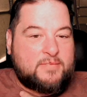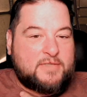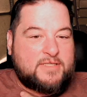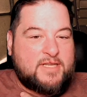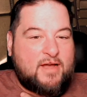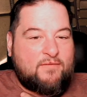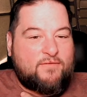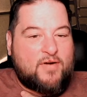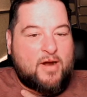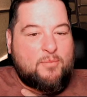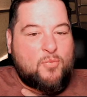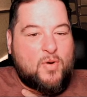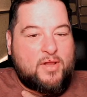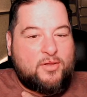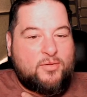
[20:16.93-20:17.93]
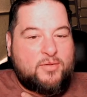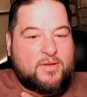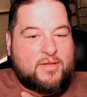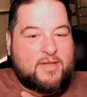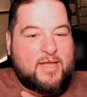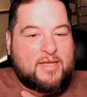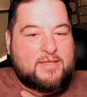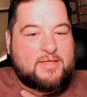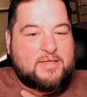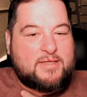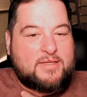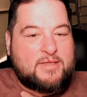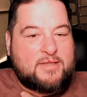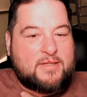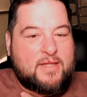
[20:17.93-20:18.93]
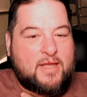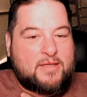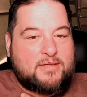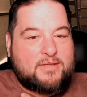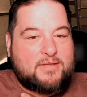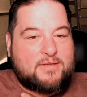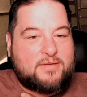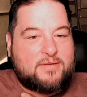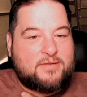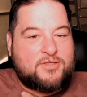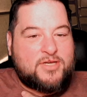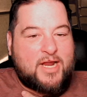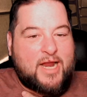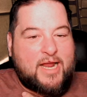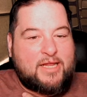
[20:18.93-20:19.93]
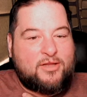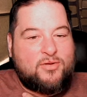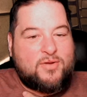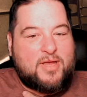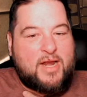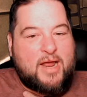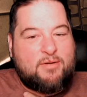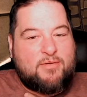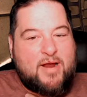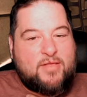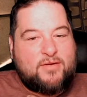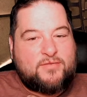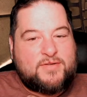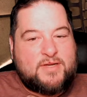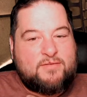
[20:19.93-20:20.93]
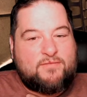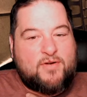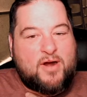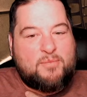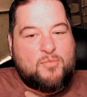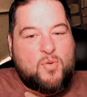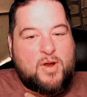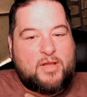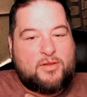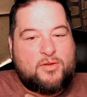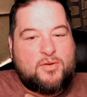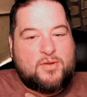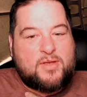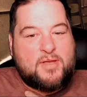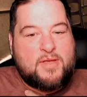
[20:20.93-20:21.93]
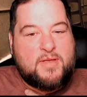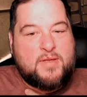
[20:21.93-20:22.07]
It's not Farm Boy Luke, and that's Jedi Luke, and I'd rather have seen Farm Boy Luke.